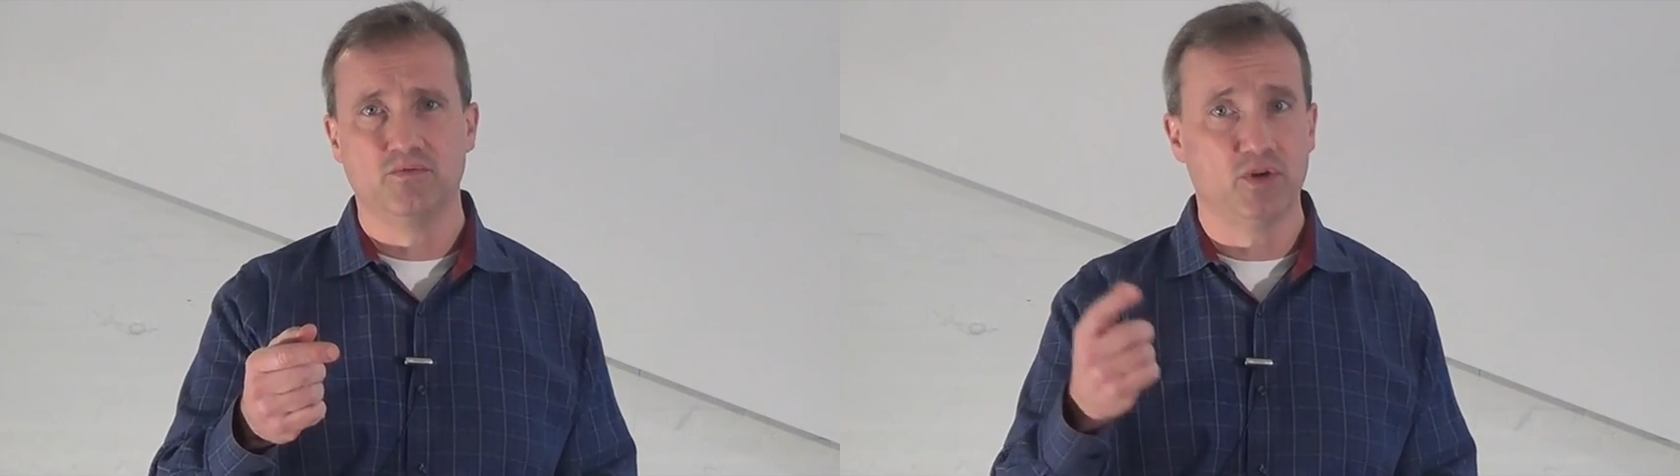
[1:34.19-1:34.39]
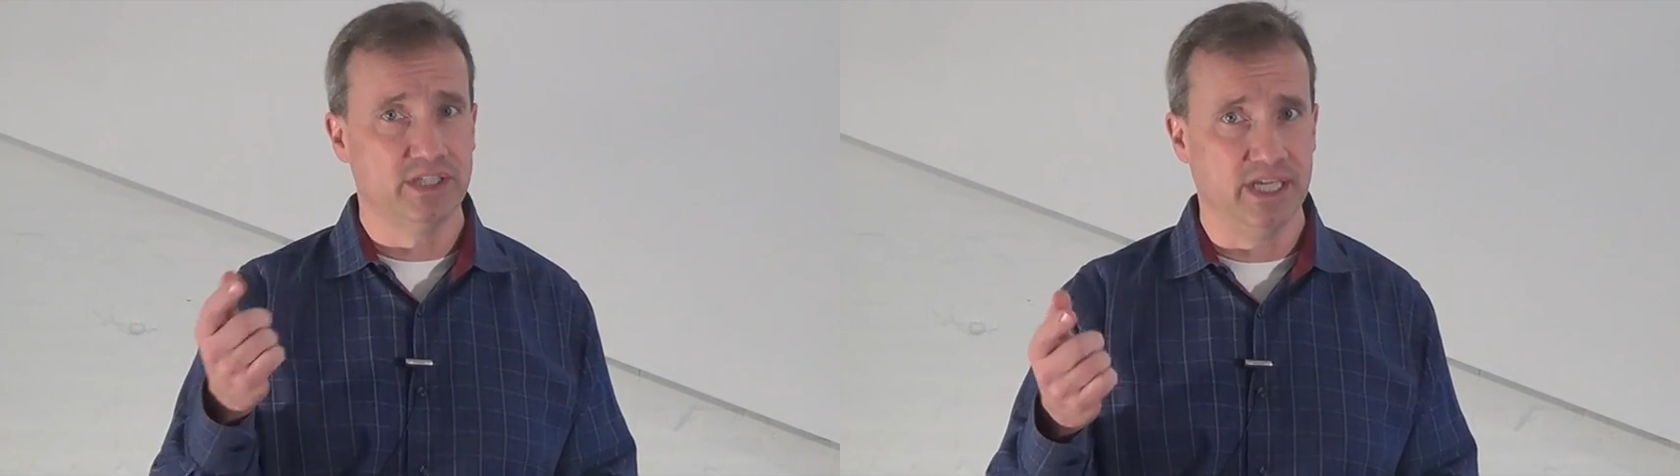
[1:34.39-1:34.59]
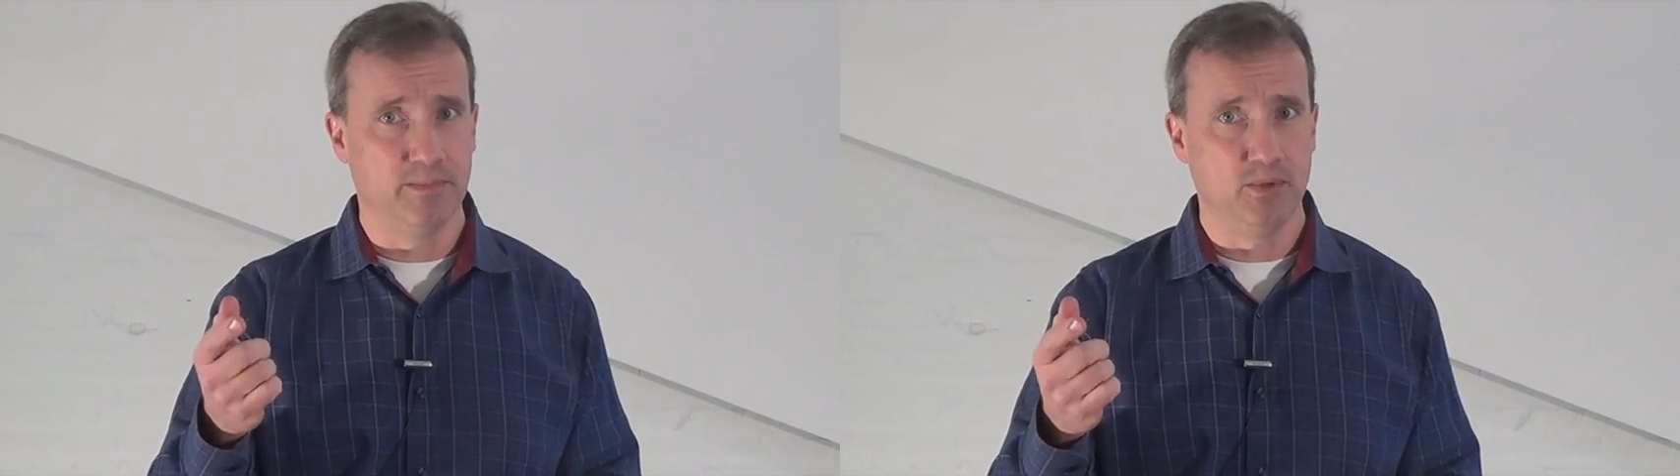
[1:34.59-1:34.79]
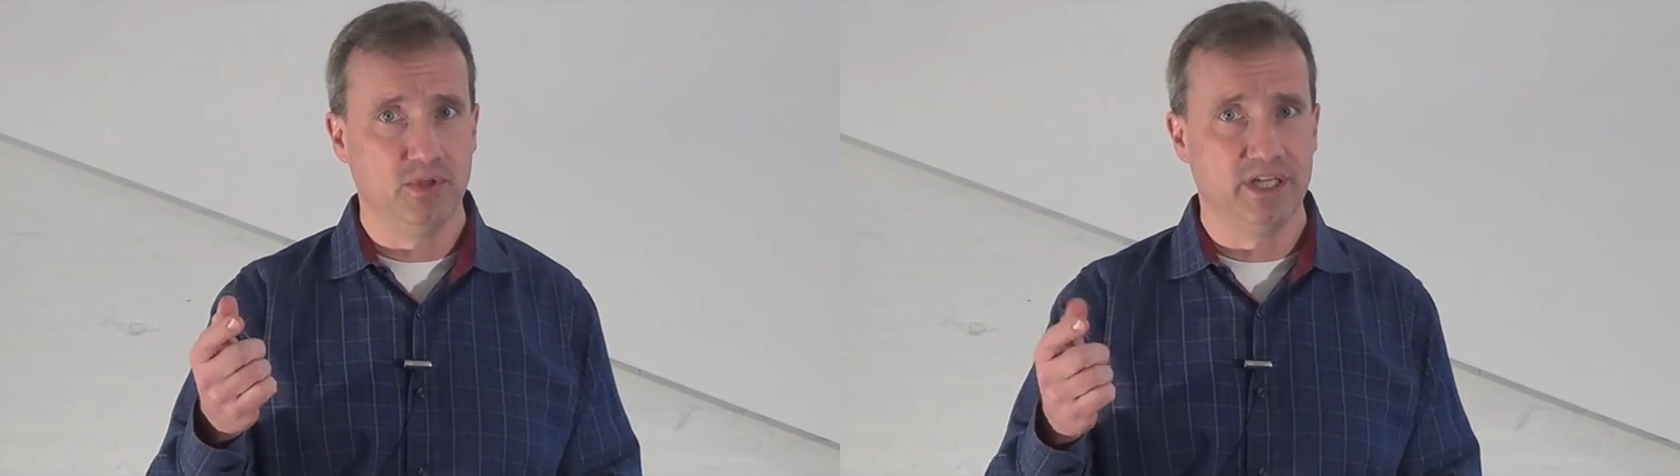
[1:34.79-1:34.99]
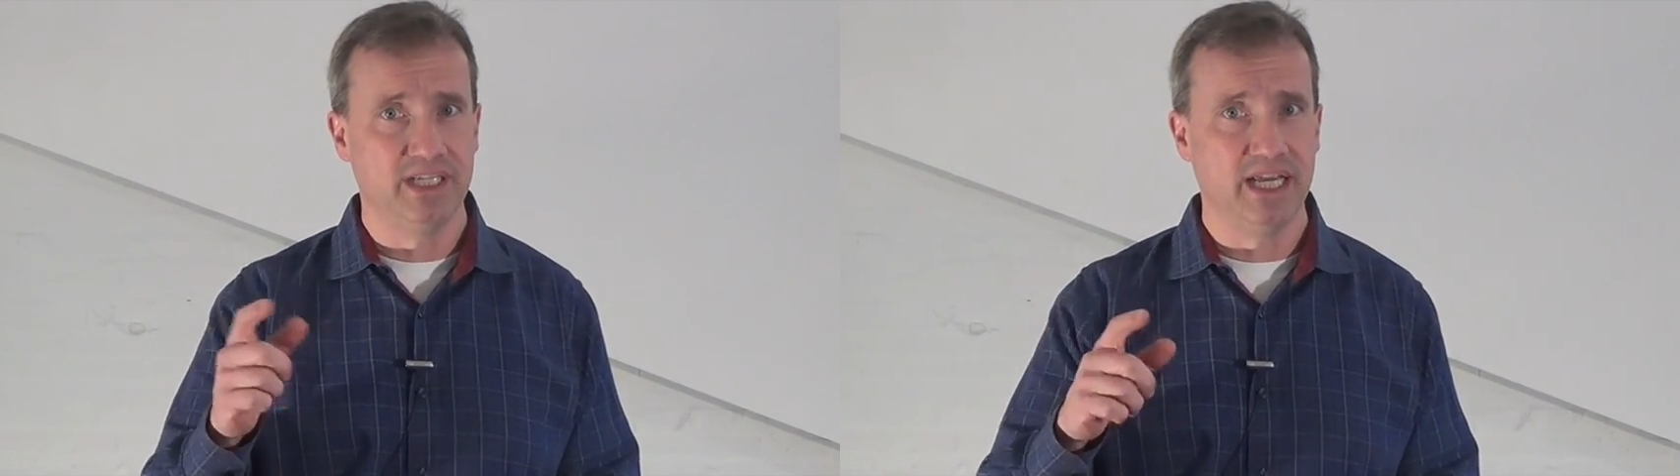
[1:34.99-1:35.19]
for example,
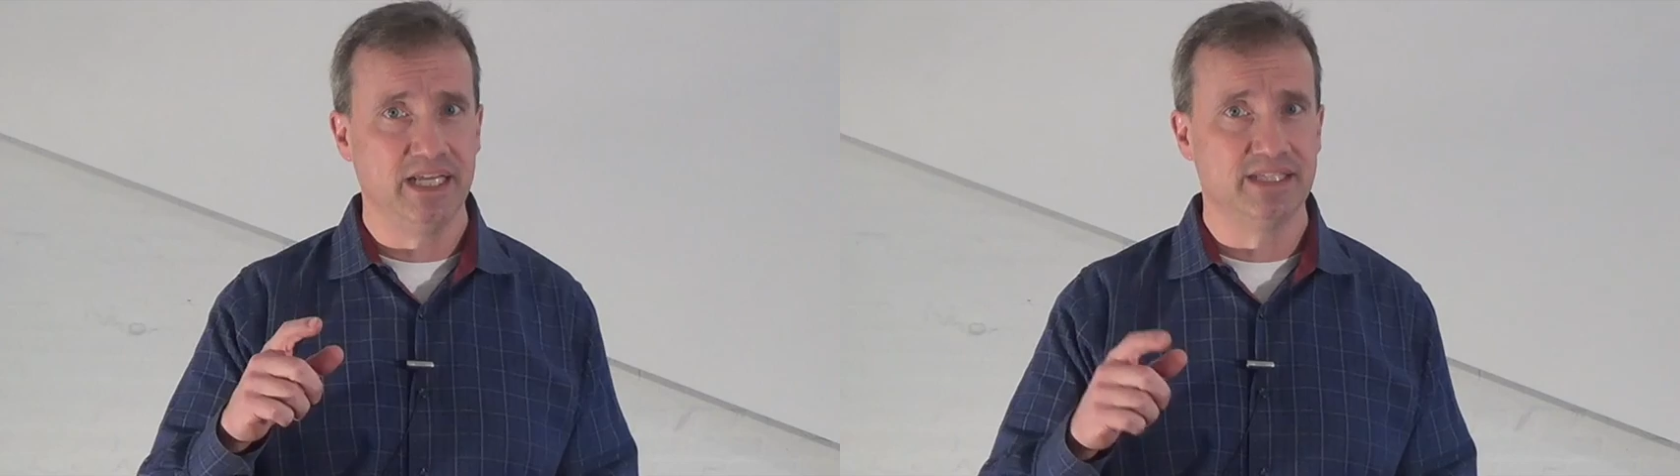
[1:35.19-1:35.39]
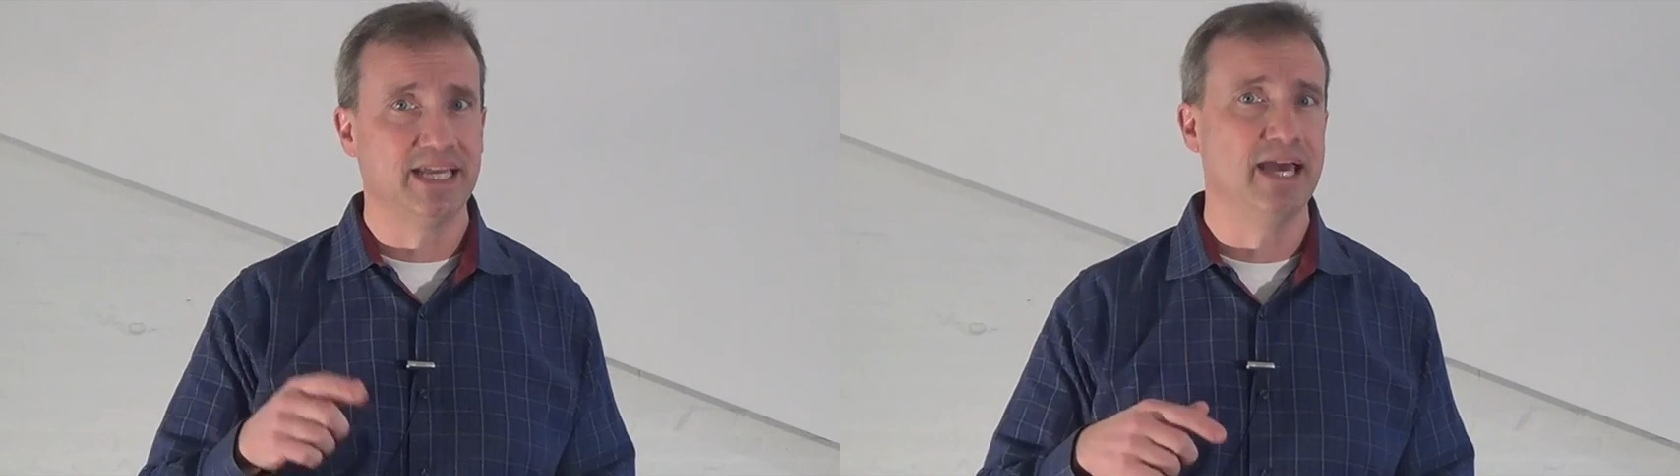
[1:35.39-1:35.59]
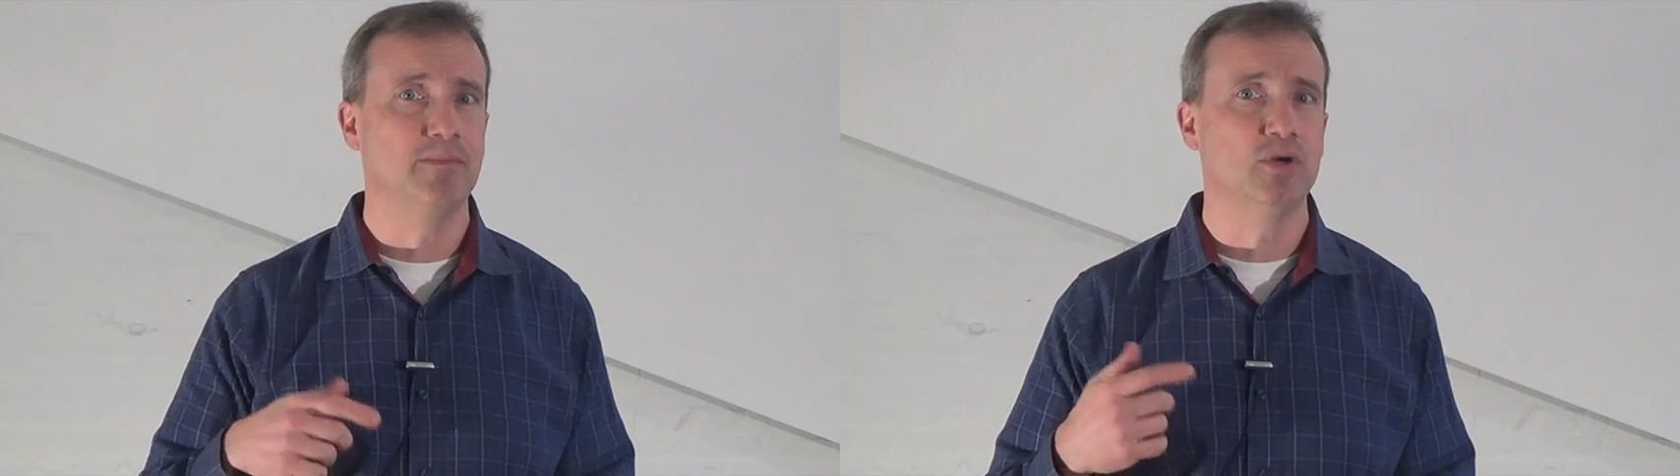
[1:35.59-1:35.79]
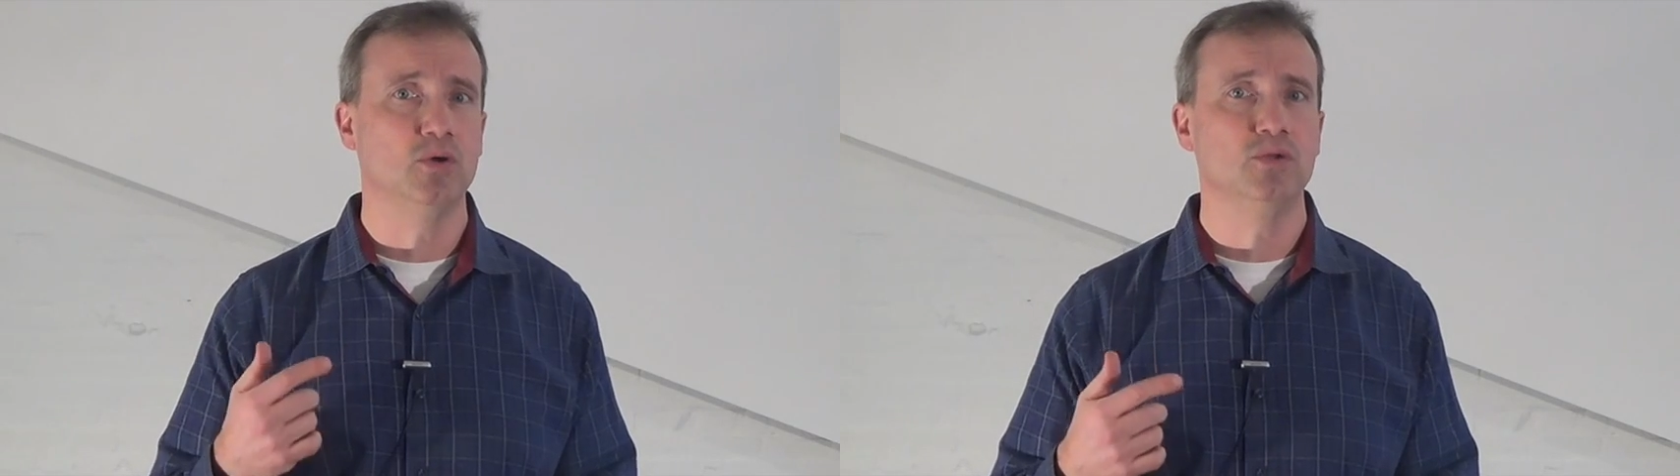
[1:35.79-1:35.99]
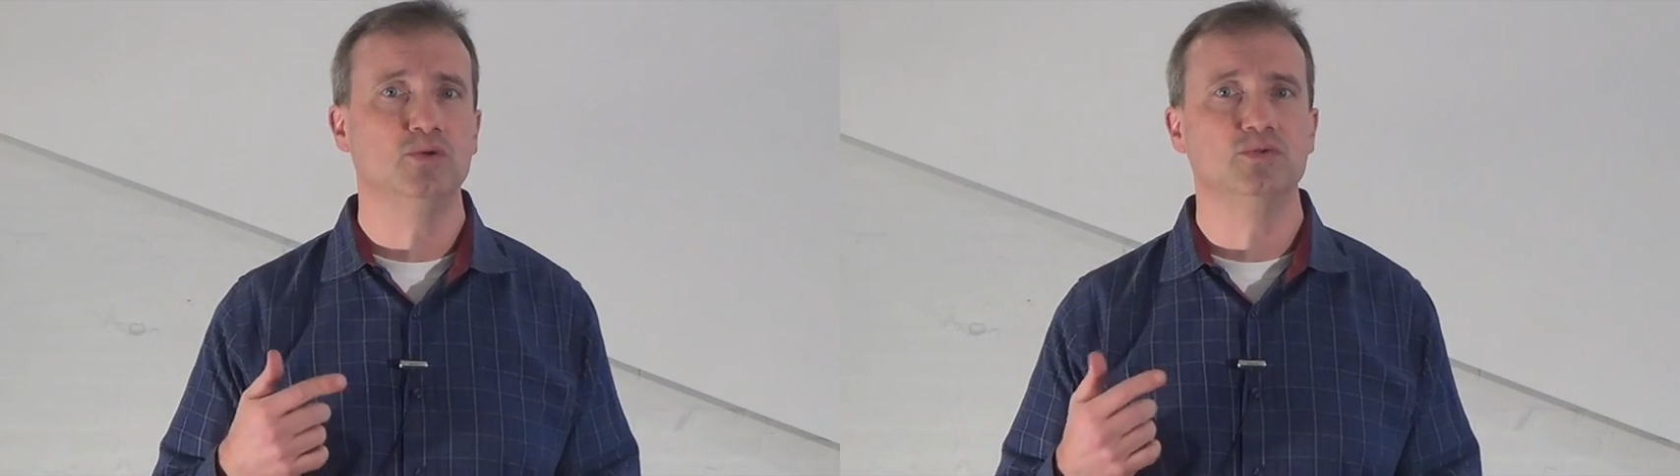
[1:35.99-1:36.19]
contains a
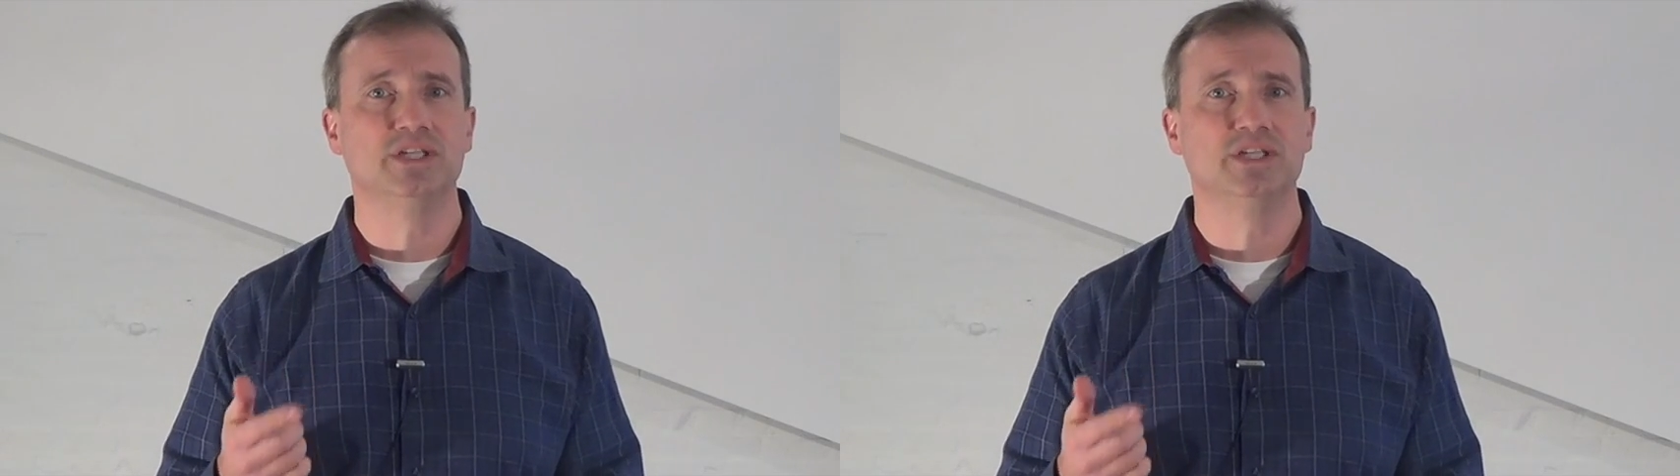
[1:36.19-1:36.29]
chemical whose